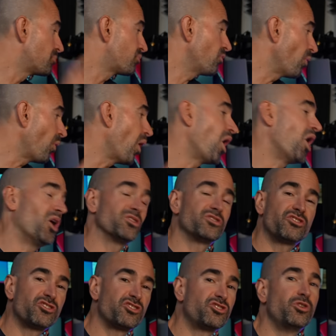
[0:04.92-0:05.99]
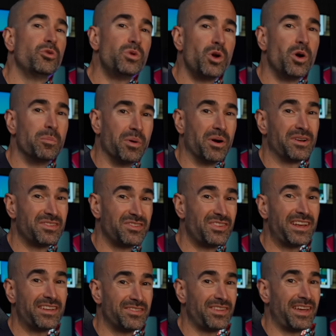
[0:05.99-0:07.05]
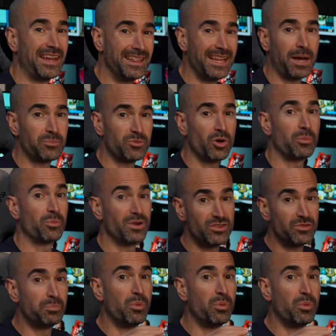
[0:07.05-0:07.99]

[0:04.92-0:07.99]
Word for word: ProArt Studio Book 16 laptop which